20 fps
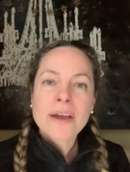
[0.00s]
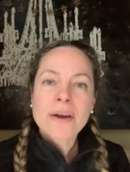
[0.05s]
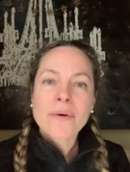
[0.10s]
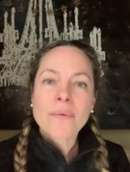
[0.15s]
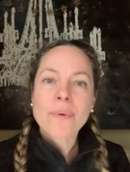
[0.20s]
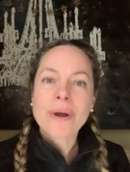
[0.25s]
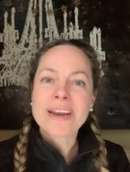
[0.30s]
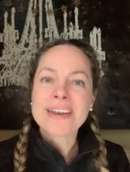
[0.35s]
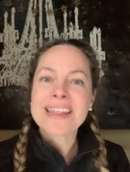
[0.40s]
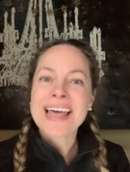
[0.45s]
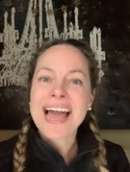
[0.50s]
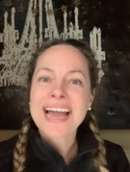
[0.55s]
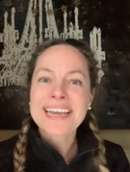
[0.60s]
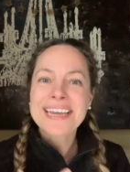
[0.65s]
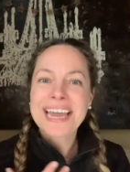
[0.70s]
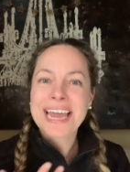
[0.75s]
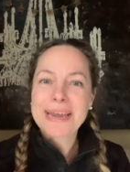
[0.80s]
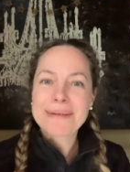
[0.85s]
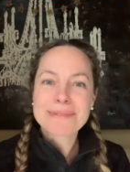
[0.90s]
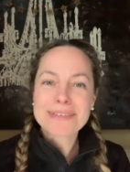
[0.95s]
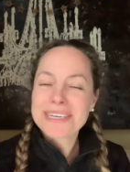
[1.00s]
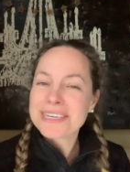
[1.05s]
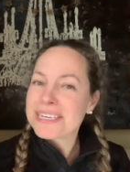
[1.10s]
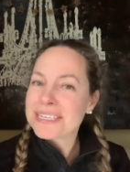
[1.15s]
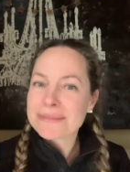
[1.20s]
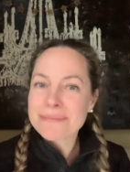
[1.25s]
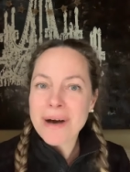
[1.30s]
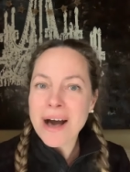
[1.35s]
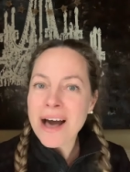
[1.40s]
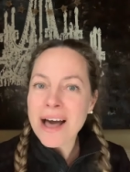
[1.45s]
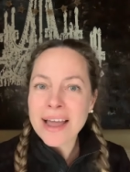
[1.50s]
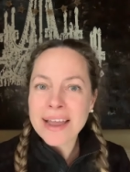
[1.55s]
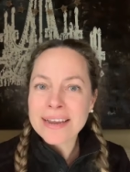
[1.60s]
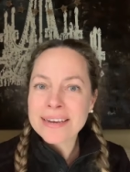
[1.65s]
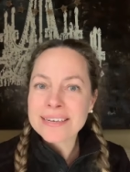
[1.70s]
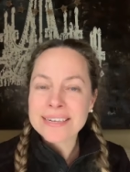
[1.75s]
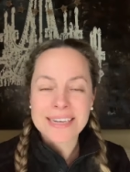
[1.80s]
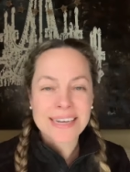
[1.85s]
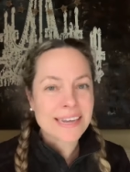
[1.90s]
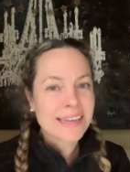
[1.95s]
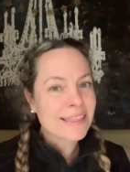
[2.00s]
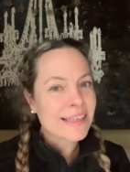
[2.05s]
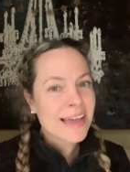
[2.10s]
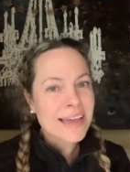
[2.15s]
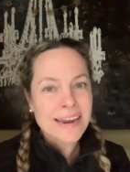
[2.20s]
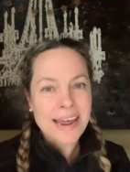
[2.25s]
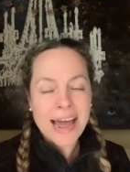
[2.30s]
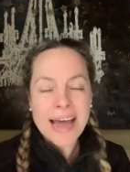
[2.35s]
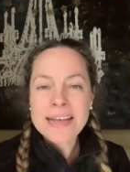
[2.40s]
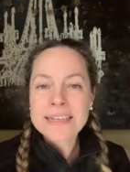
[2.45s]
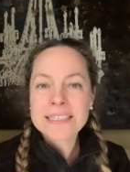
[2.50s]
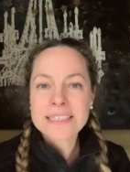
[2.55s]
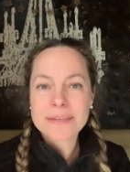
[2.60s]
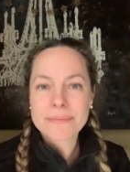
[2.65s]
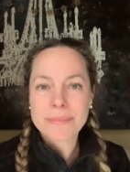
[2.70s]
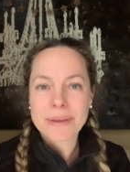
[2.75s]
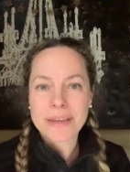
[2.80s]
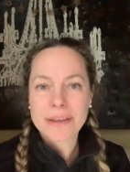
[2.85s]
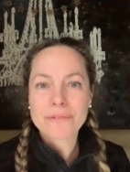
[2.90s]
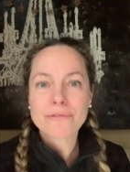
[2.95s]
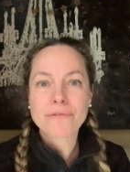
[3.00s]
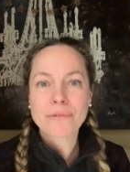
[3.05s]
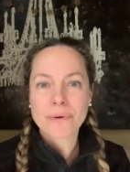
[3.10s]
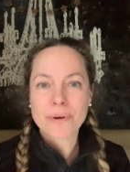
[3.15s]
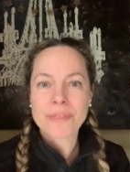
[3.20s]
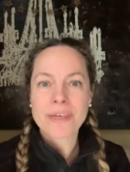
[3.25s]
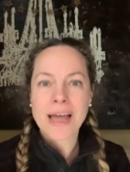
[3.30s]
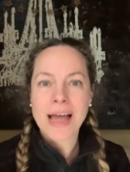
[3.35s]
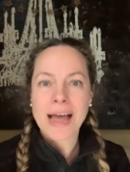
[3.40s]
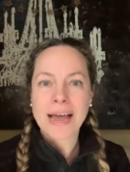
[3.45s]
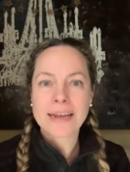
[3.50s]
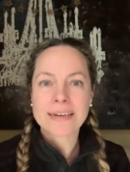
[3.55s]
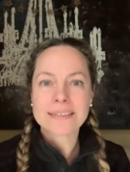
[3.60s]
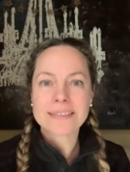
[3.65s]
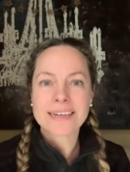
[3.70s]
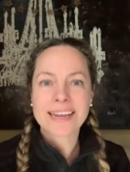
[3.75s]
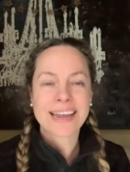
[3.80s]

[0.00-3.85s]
When that came to his mind, he then asked me for that,